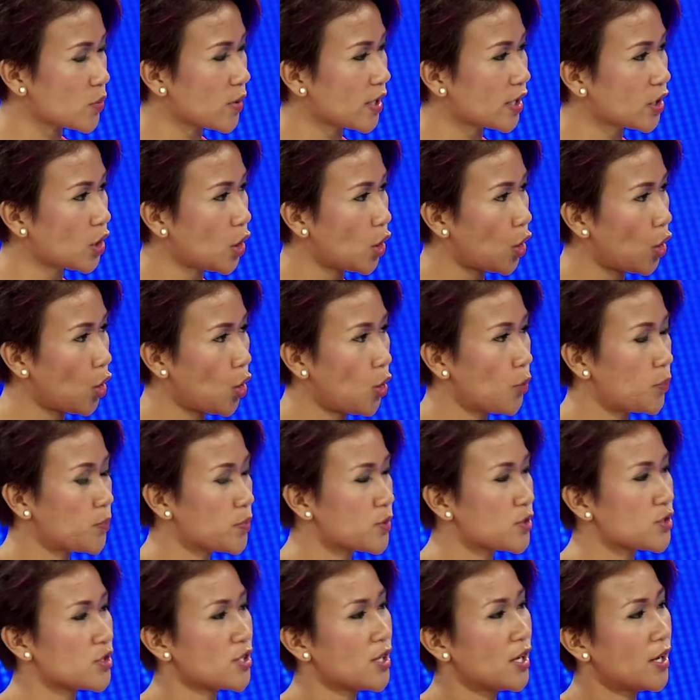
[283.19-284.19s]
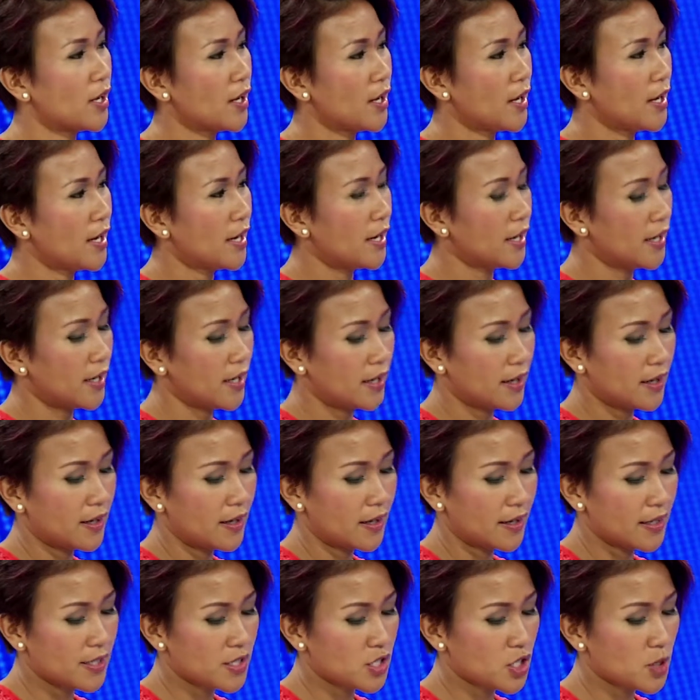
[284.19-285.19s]
What are your hopes
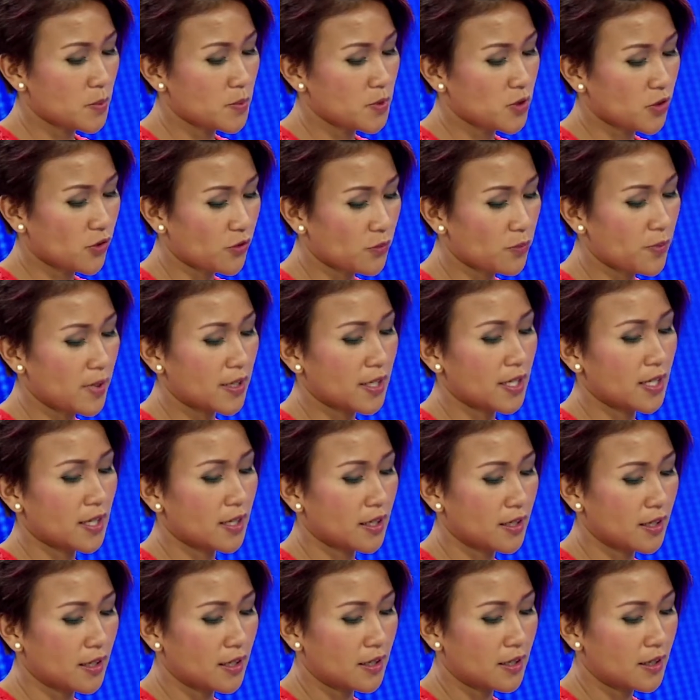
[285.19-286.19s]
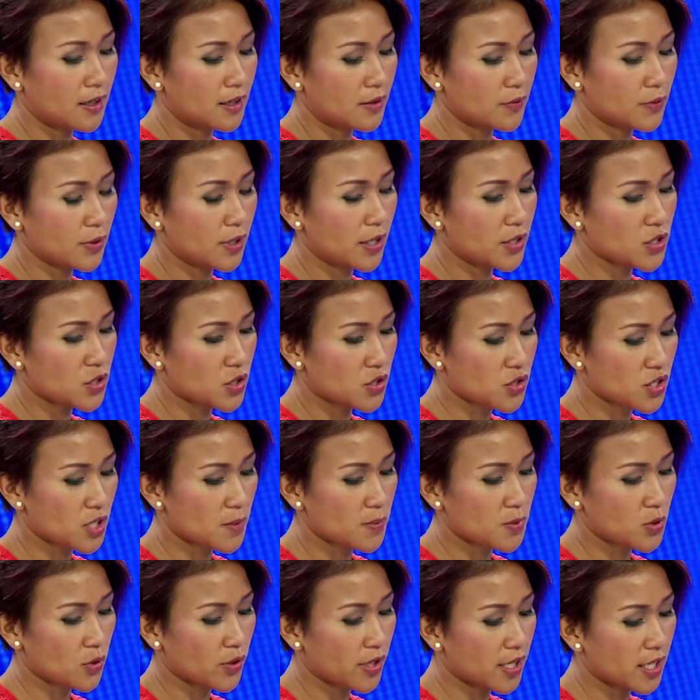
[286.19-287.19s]
in terms of making
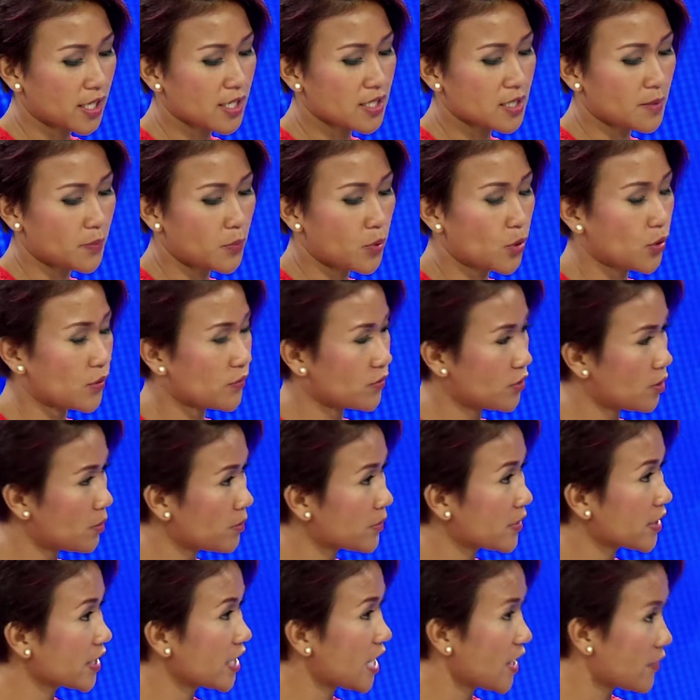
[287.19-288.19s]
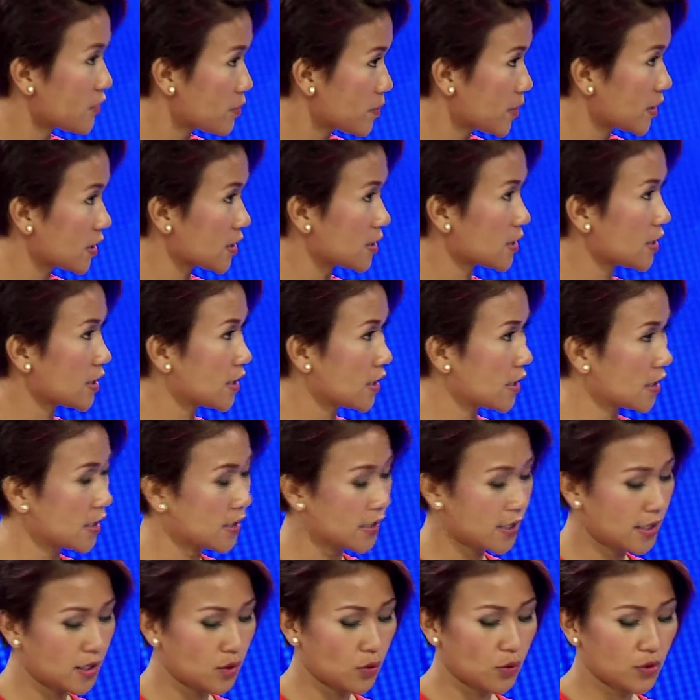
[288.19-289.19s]
relationships or getting support from the government
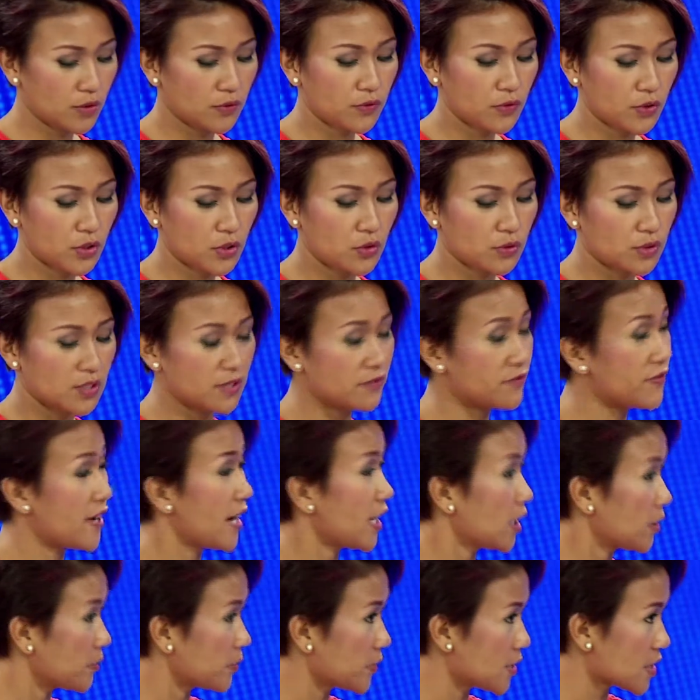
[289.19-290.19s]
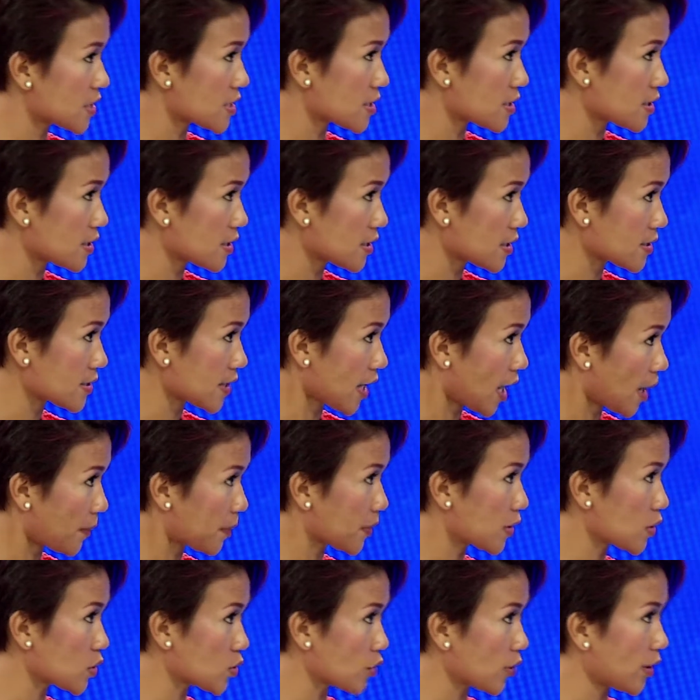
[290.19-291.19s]
in order for you to develop this app
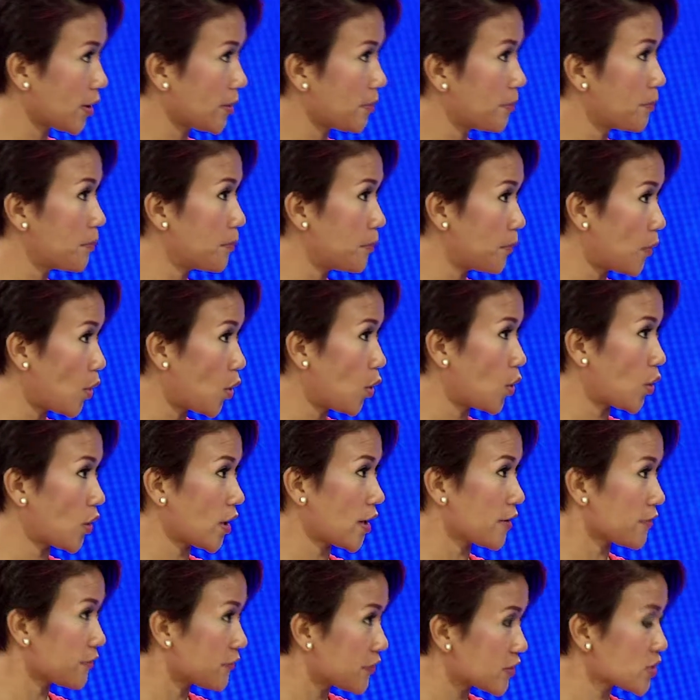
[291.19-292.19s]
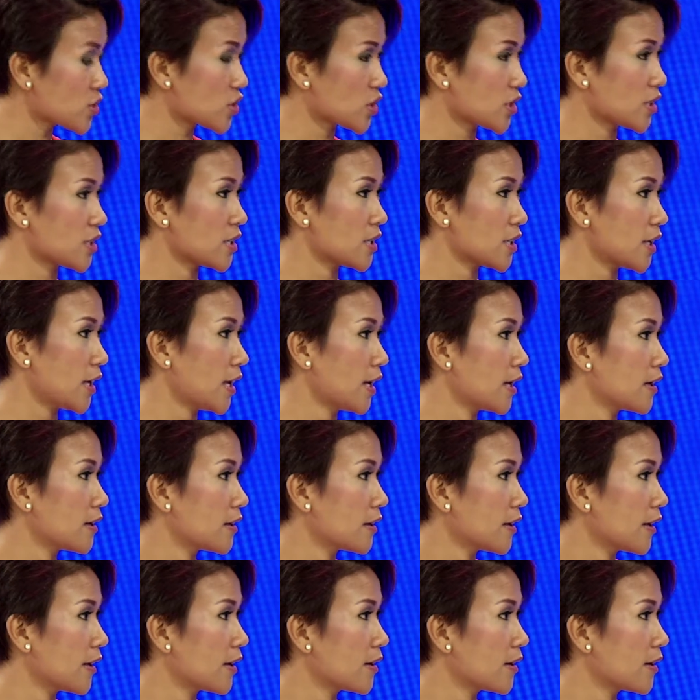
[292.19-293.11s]
into a more efficient and